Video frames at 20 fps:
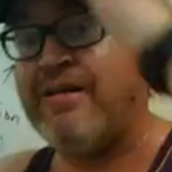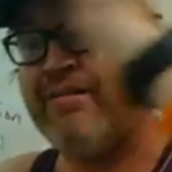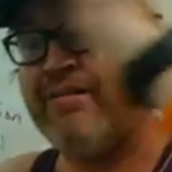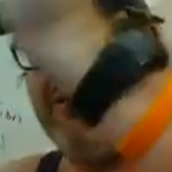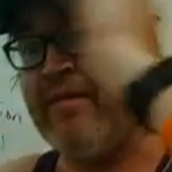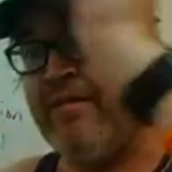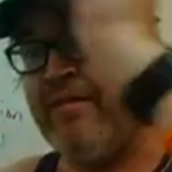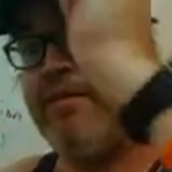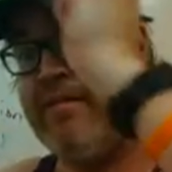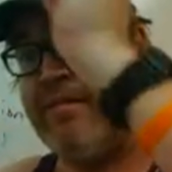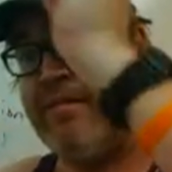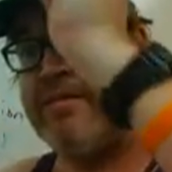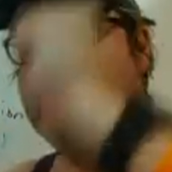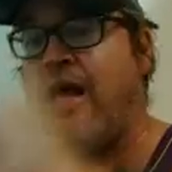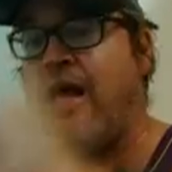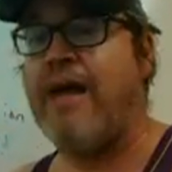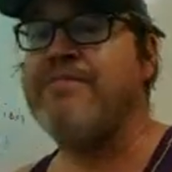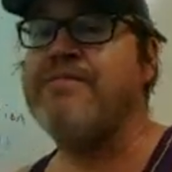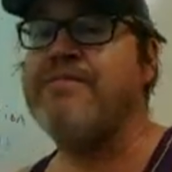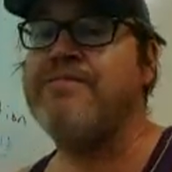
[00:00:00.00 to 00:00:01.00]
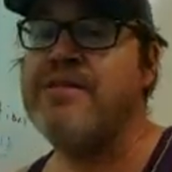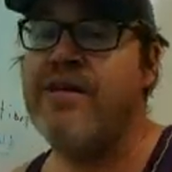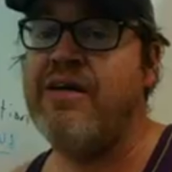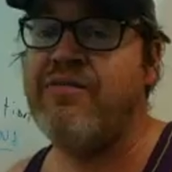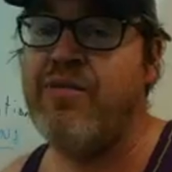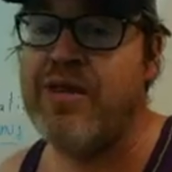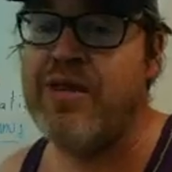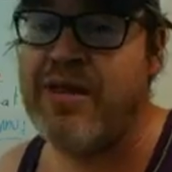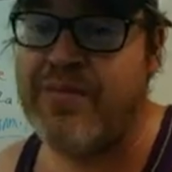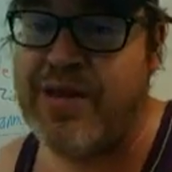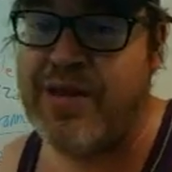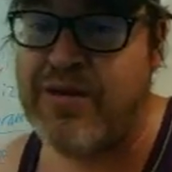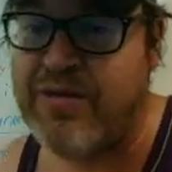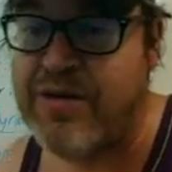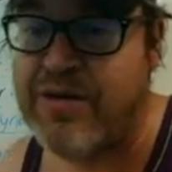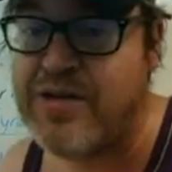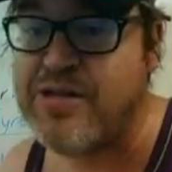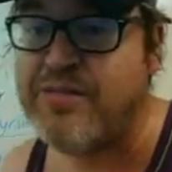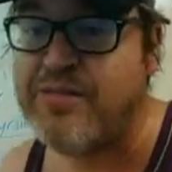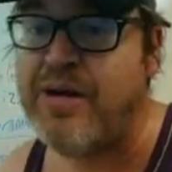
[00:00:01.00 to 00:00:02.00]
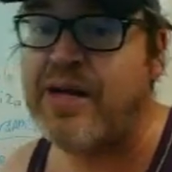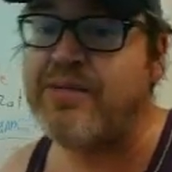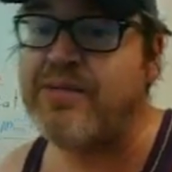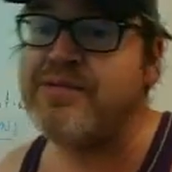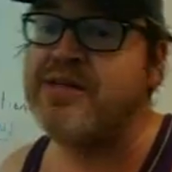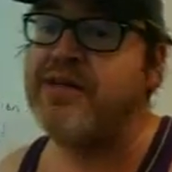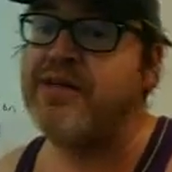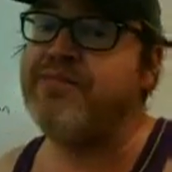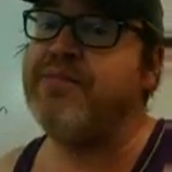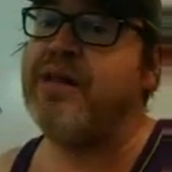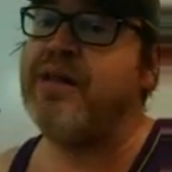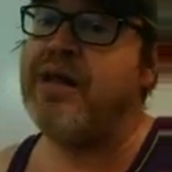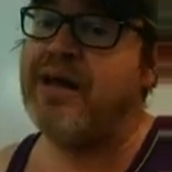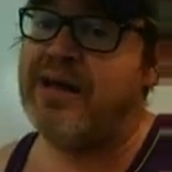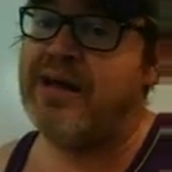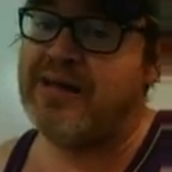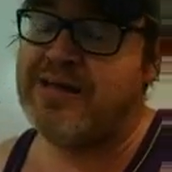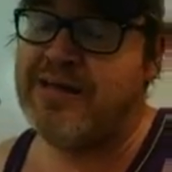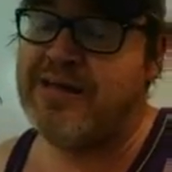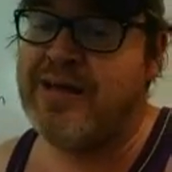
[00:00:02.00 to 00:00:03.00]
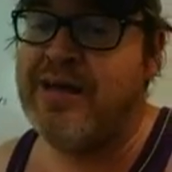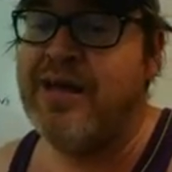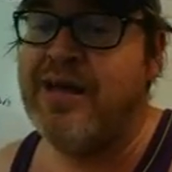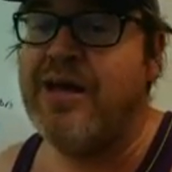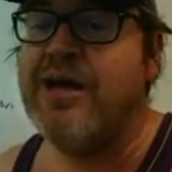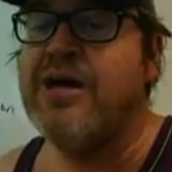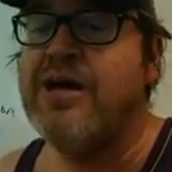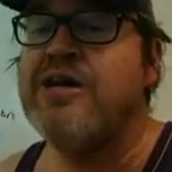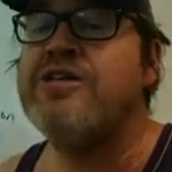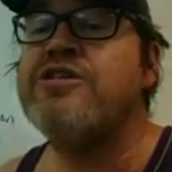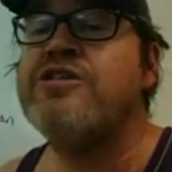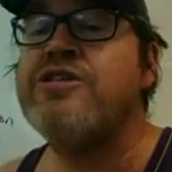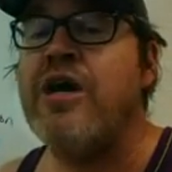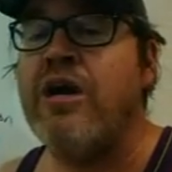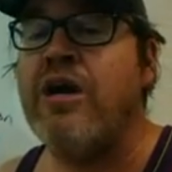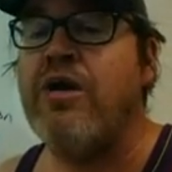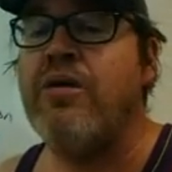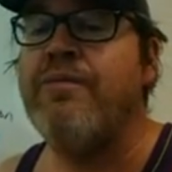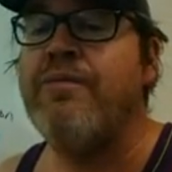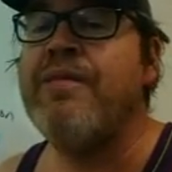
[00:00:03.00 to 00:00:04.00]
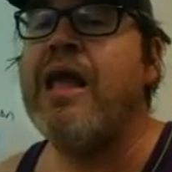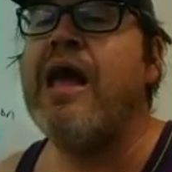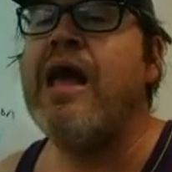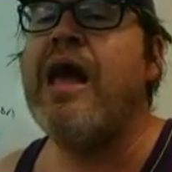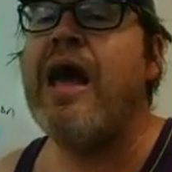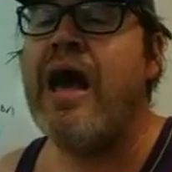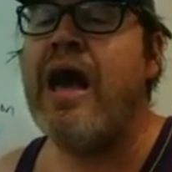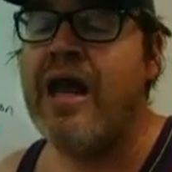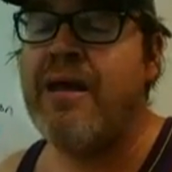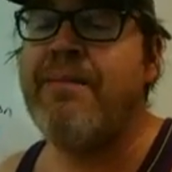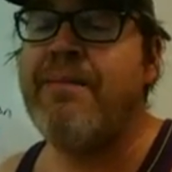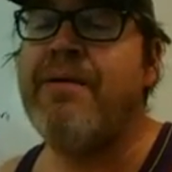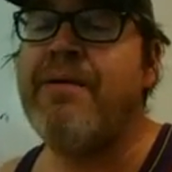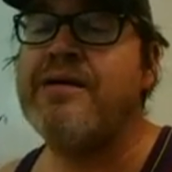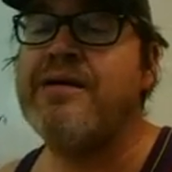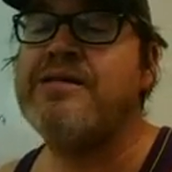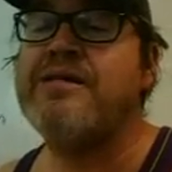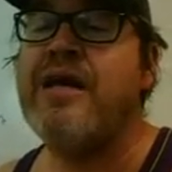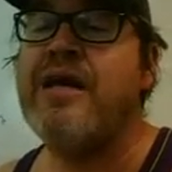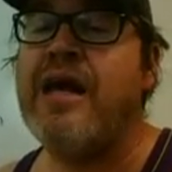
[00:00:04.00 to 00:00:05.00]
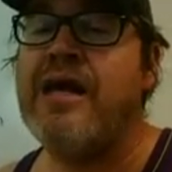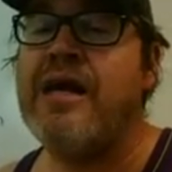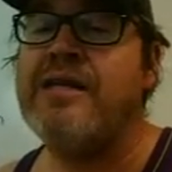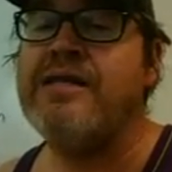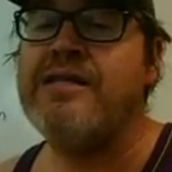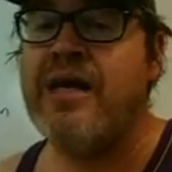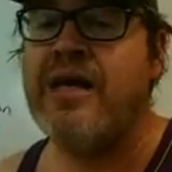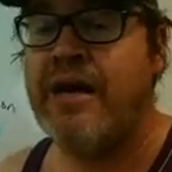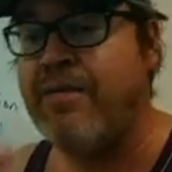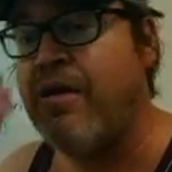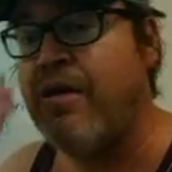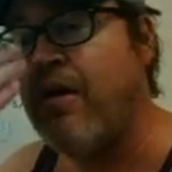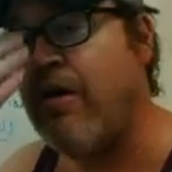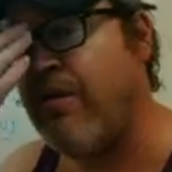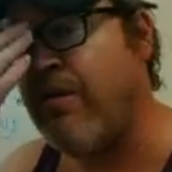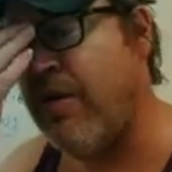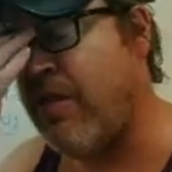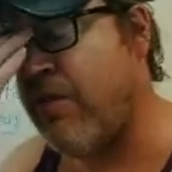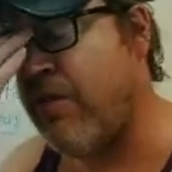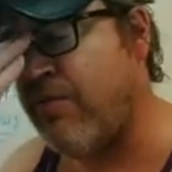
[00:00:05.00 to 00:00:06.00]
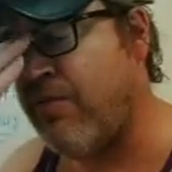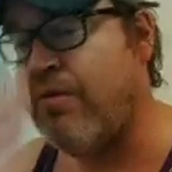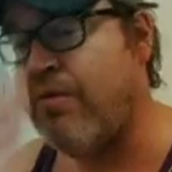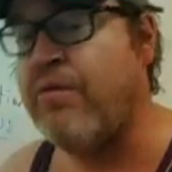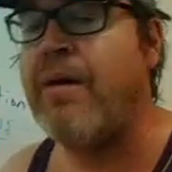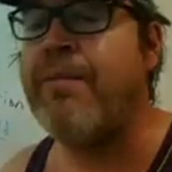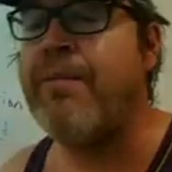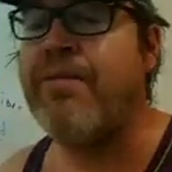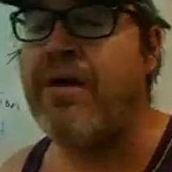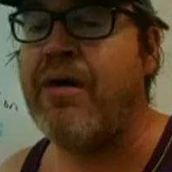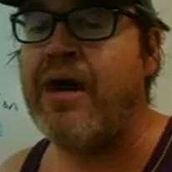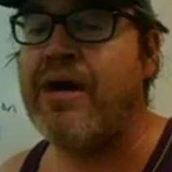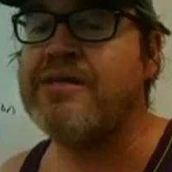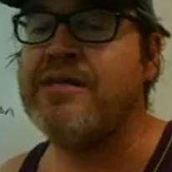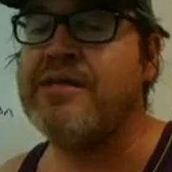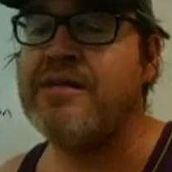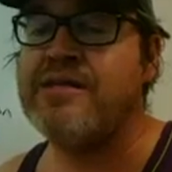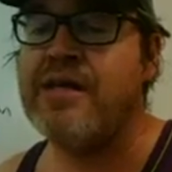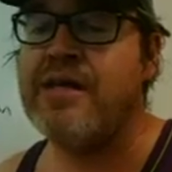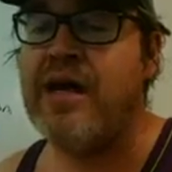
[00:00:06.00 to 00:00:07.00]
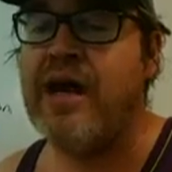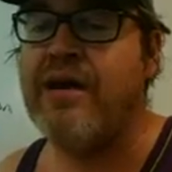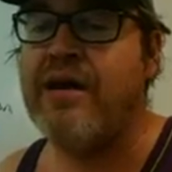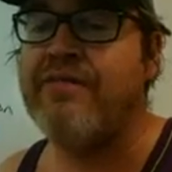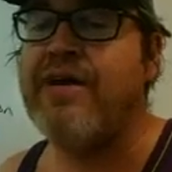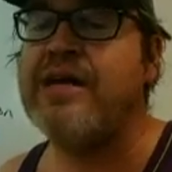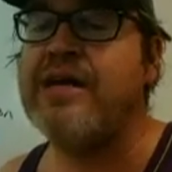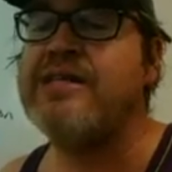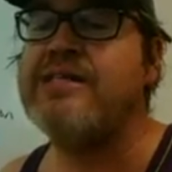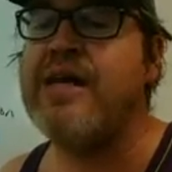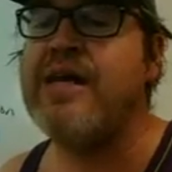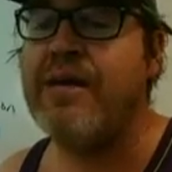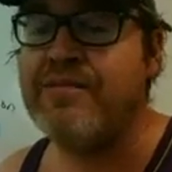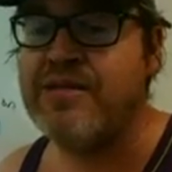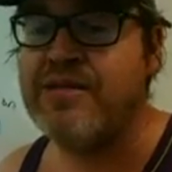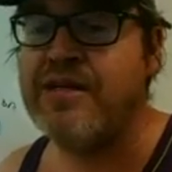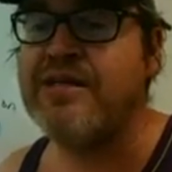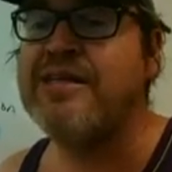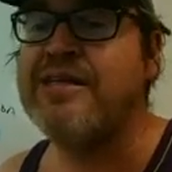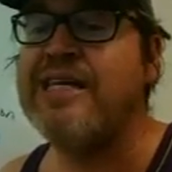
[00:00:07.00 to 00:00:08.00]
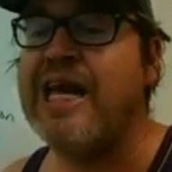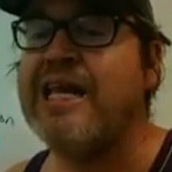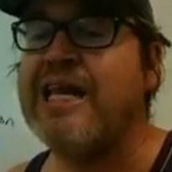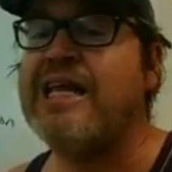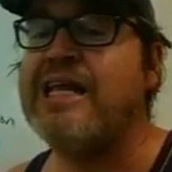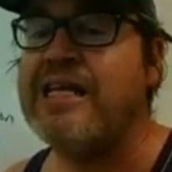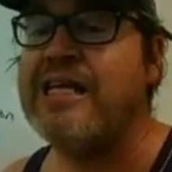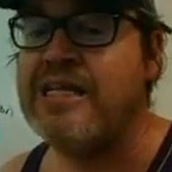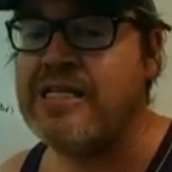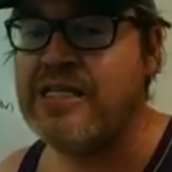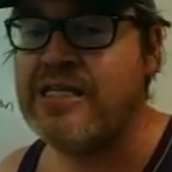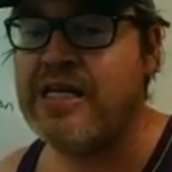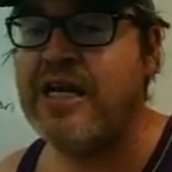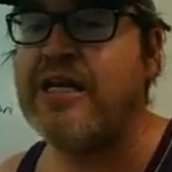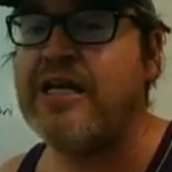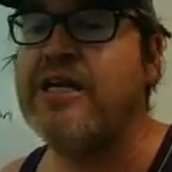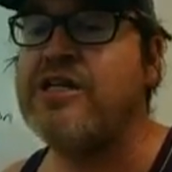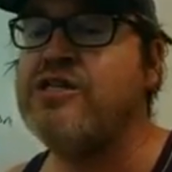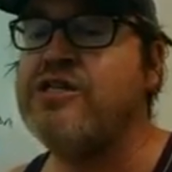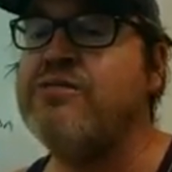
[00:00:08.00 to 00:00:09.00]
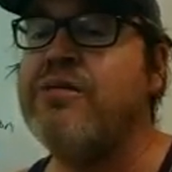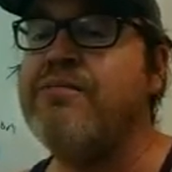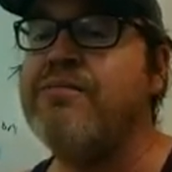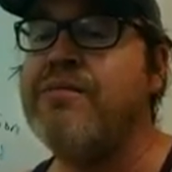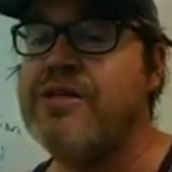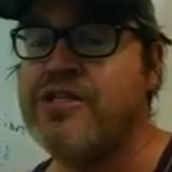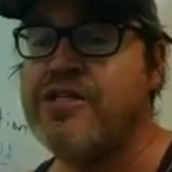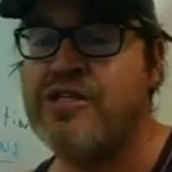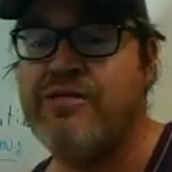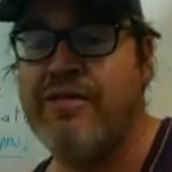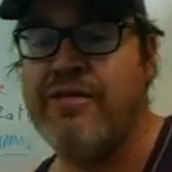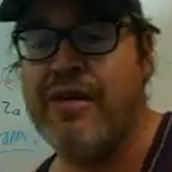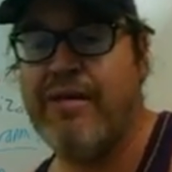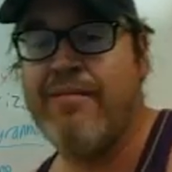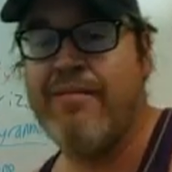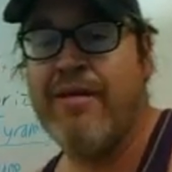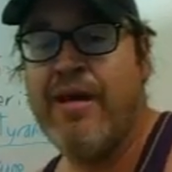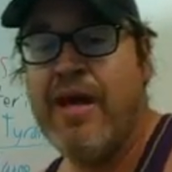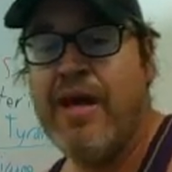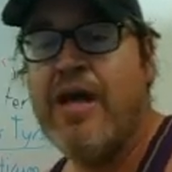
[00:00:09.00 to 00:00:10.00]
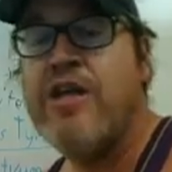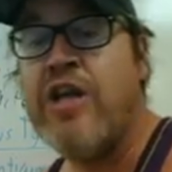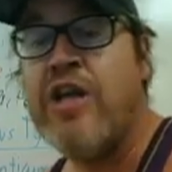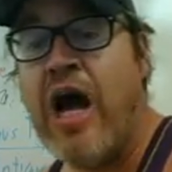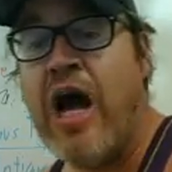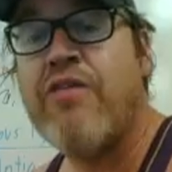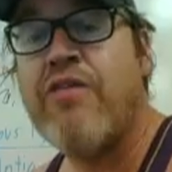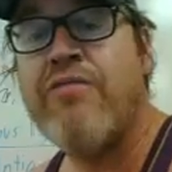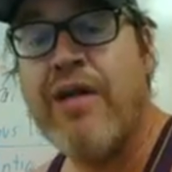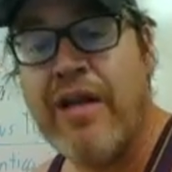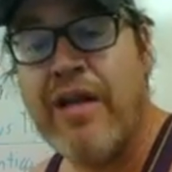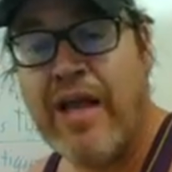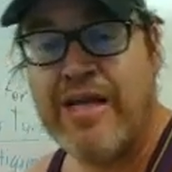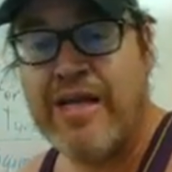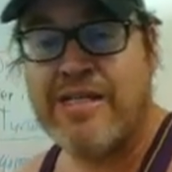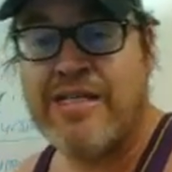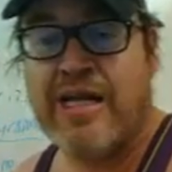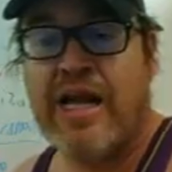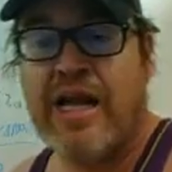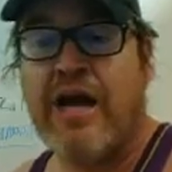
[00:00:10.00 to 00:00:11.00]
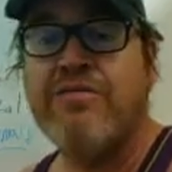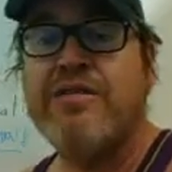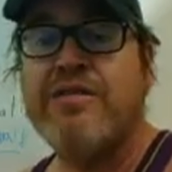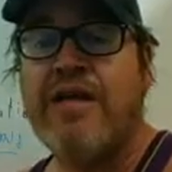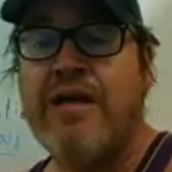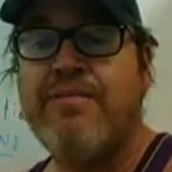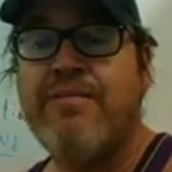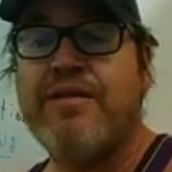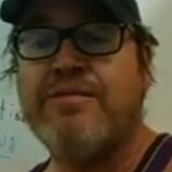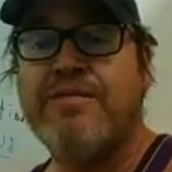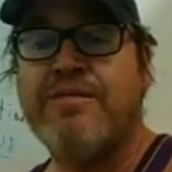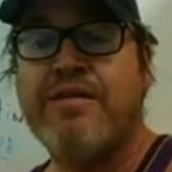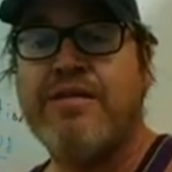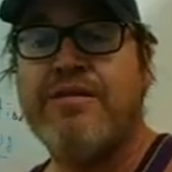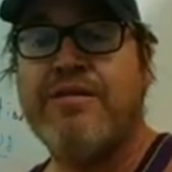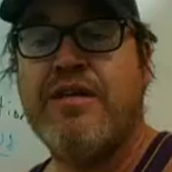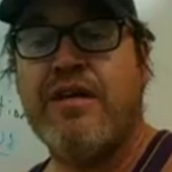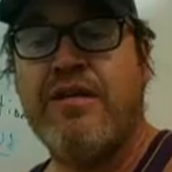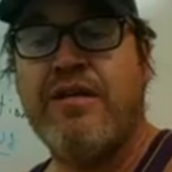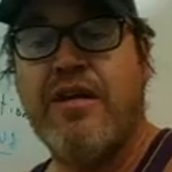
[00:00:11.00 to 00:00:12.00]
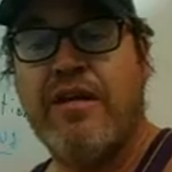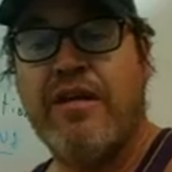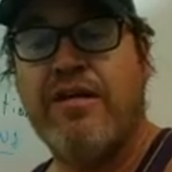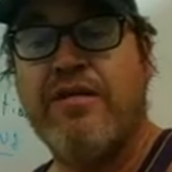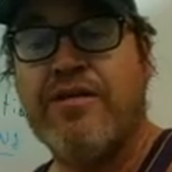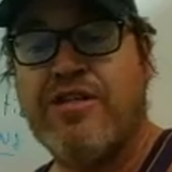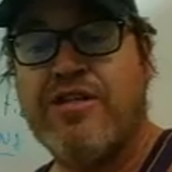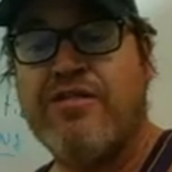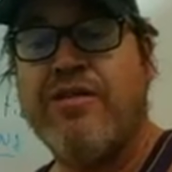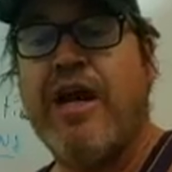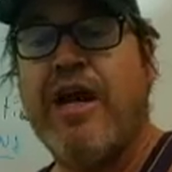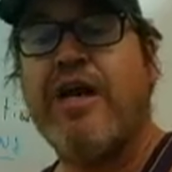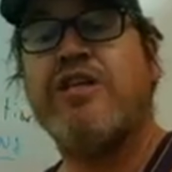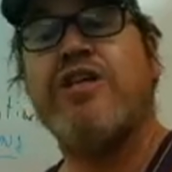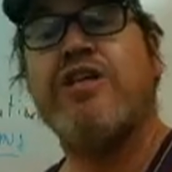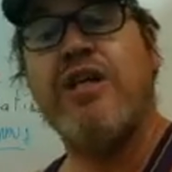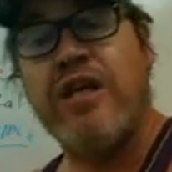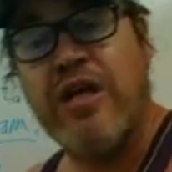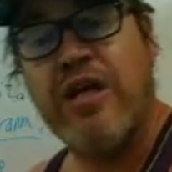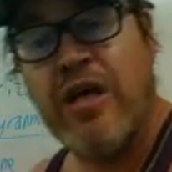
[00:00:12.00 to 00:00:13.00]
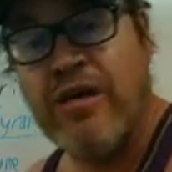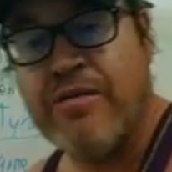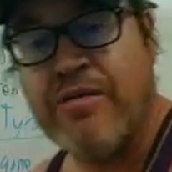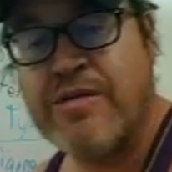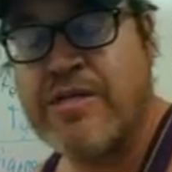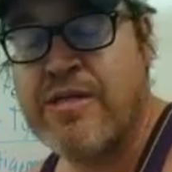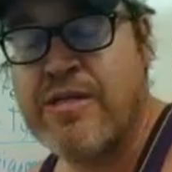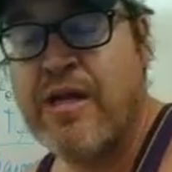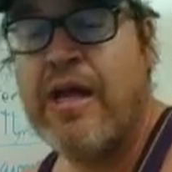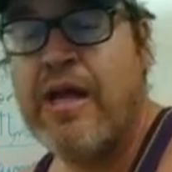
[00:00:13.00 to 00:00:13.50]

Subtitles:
and stabs himself with them in order to make himself blind. So Oedipus ends up going through a process of attempting to get insight into a mystery, not realizing how deep this particular mystery actually goes.